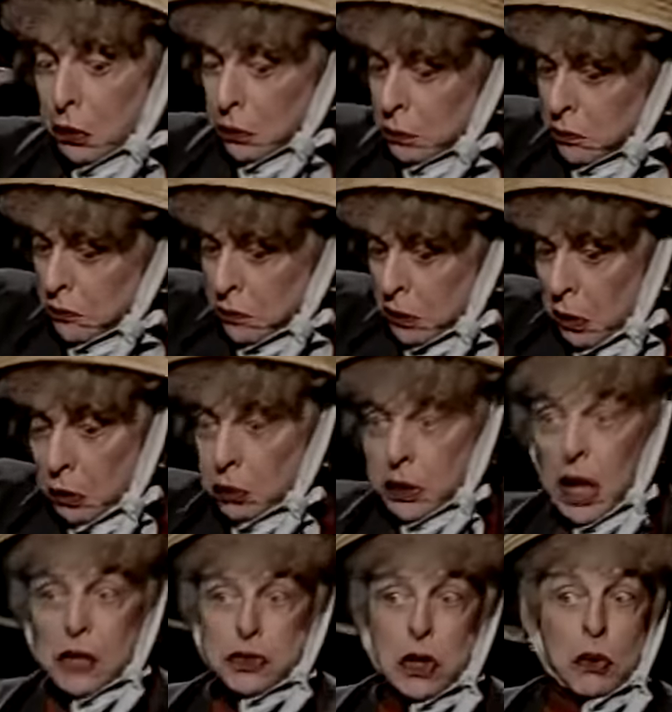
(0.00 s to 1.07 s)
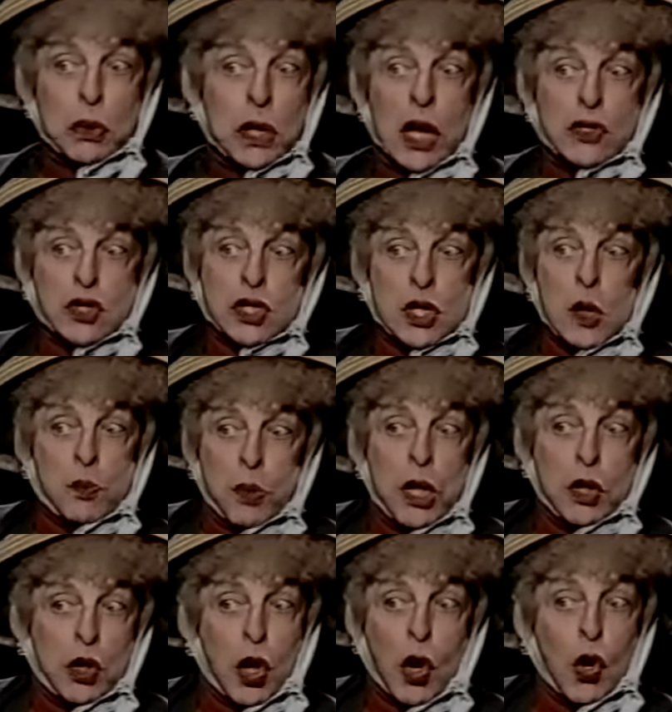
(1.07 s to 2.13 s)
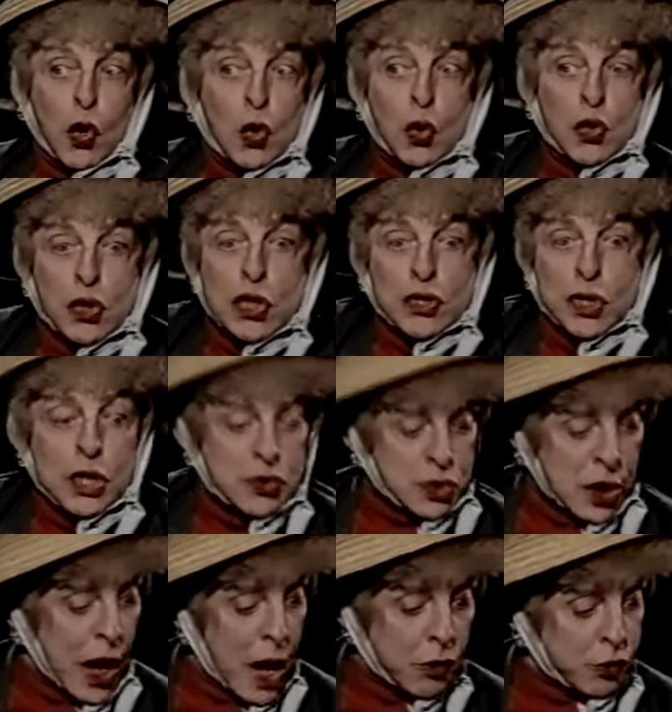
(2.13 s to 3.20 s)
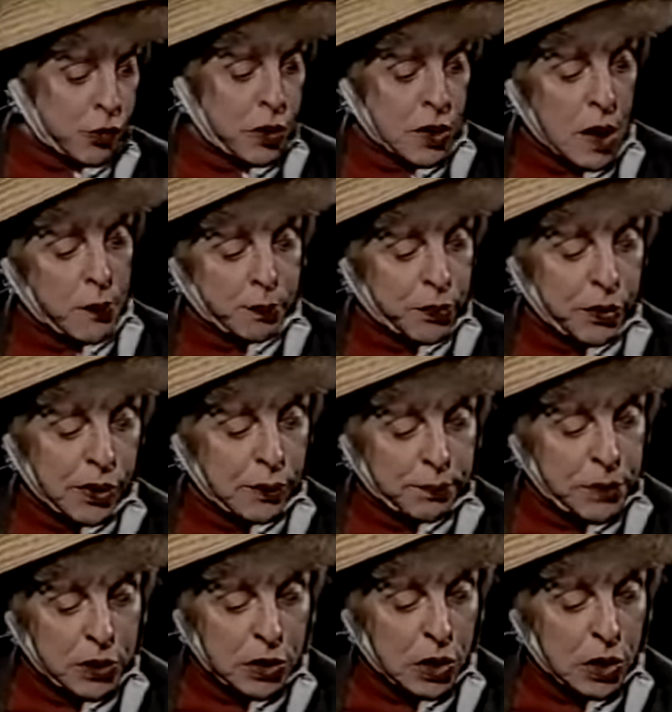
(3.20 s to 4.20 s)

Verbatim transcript: Oh, oh, now, oh, yes. Oh, yes. Yes, Skip. Hello, this is Katharine Hepburn.